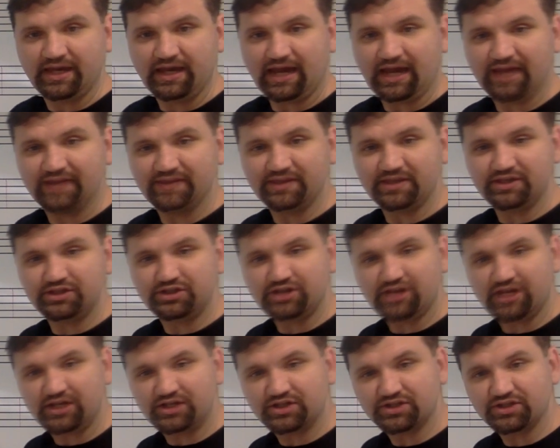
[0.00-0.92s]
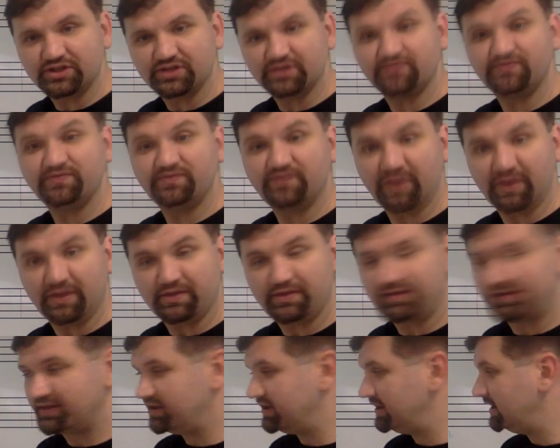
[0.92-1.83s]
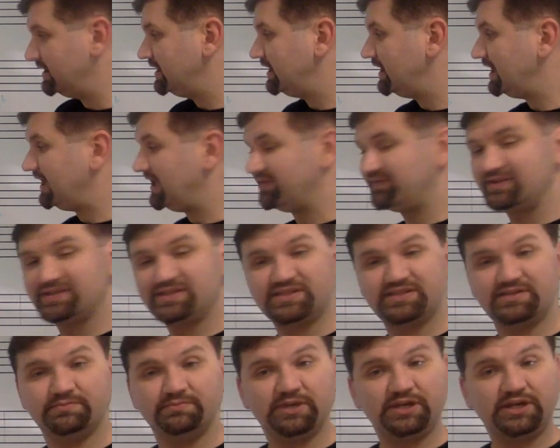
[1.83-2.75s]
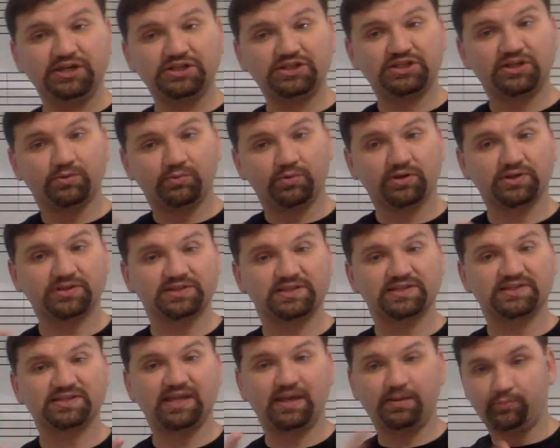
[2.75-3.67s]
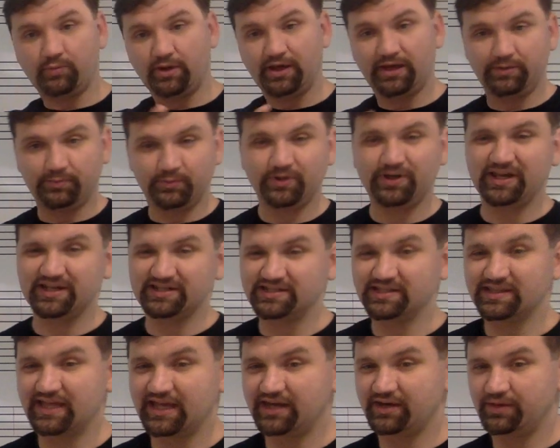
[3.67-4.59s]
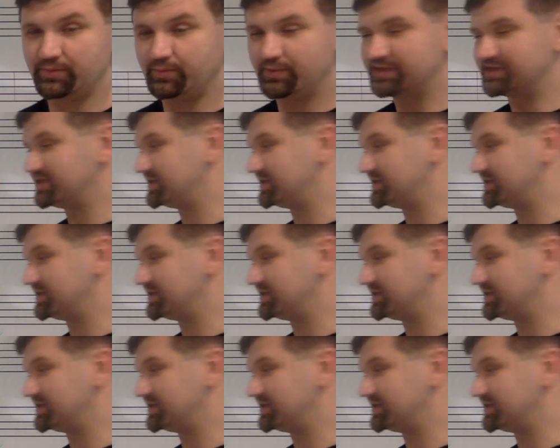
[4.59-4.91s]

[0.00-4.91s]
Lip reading: and then change the 5th. If it's diminished, it works the same way, and we'll get to that in 1